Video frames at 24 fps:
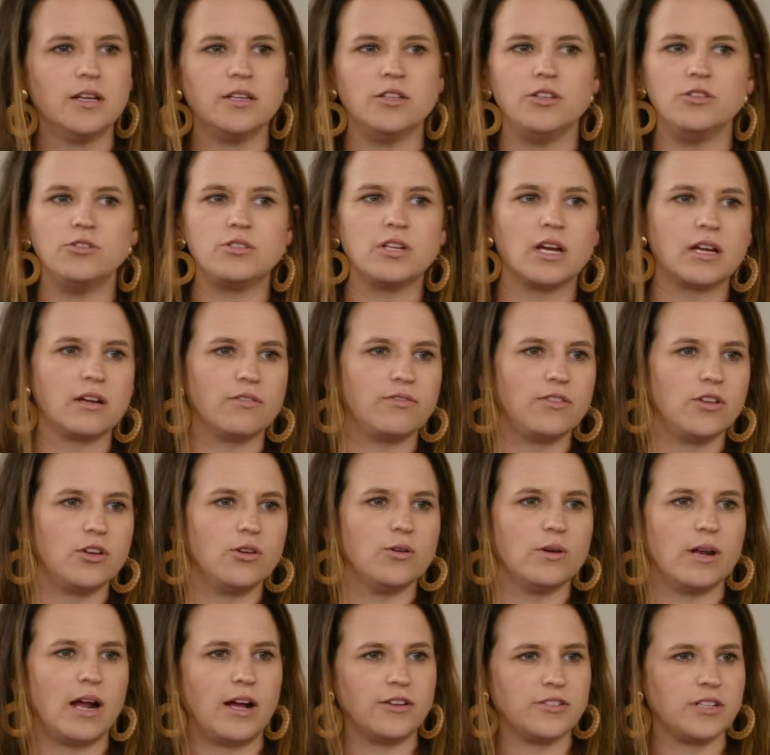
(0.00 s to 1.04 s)
You take a
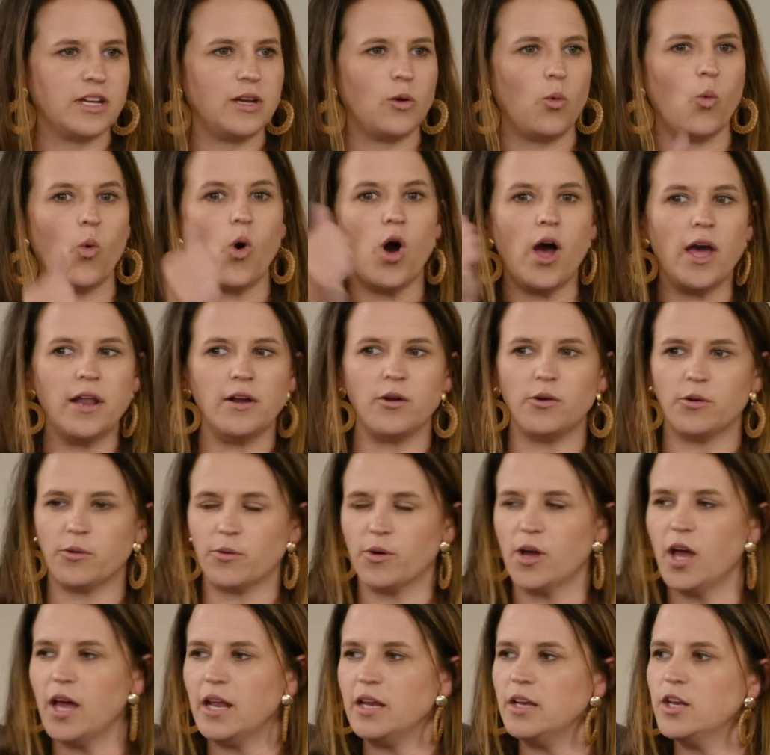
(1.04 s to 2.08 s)
few and I'll take one on a
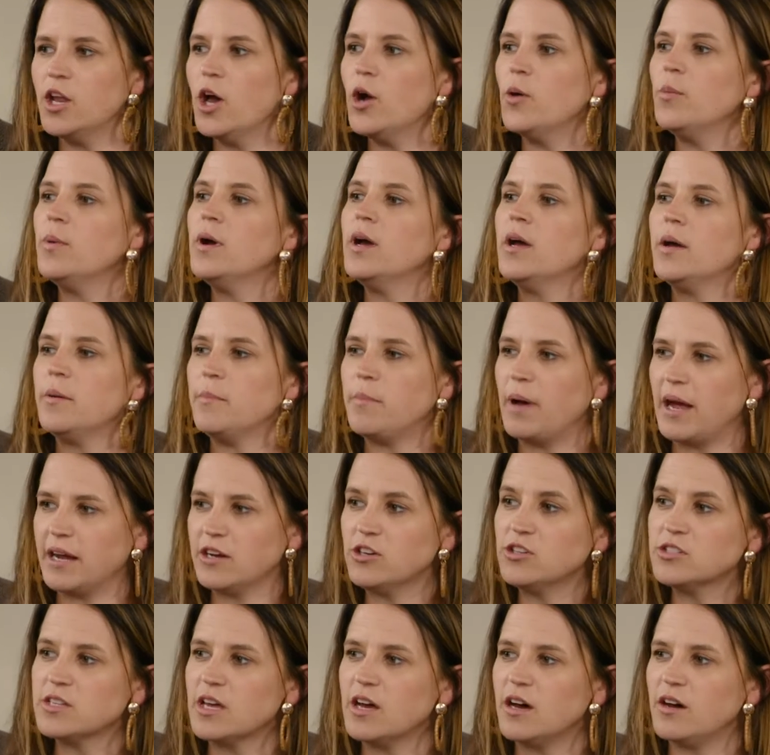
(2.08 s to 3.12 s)
run. Nope, by
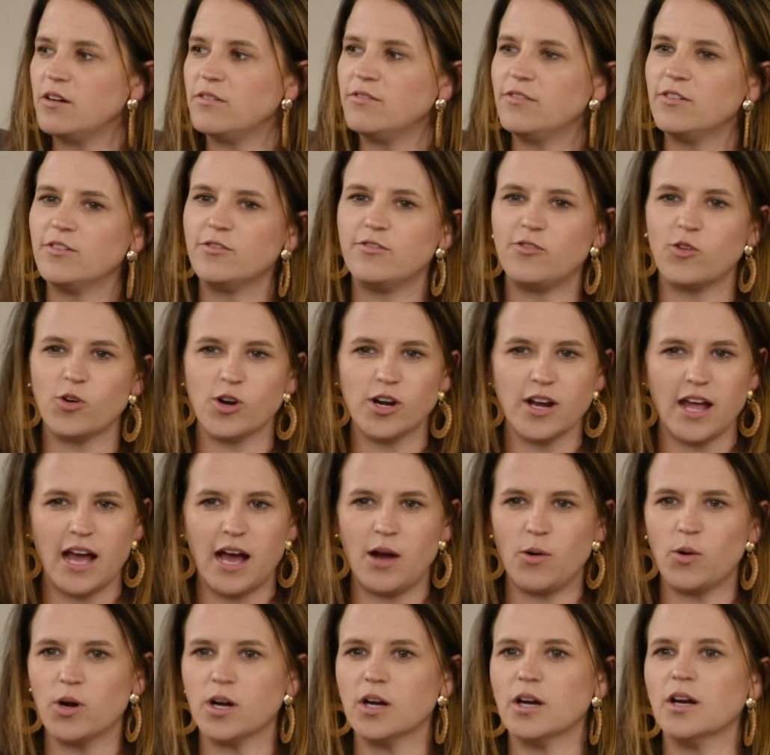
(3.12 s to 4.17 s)
yourself for an
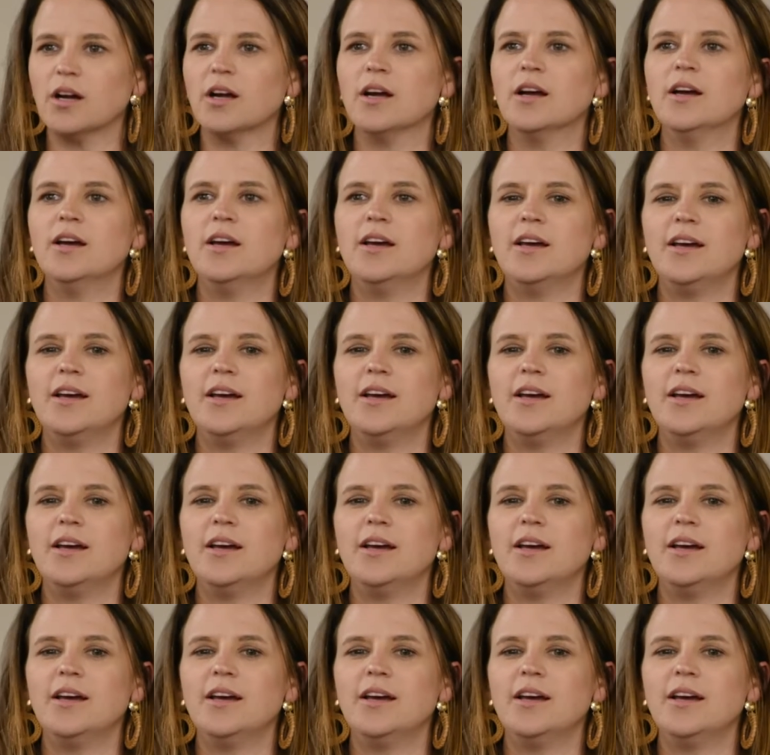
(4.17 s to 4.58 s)
hour.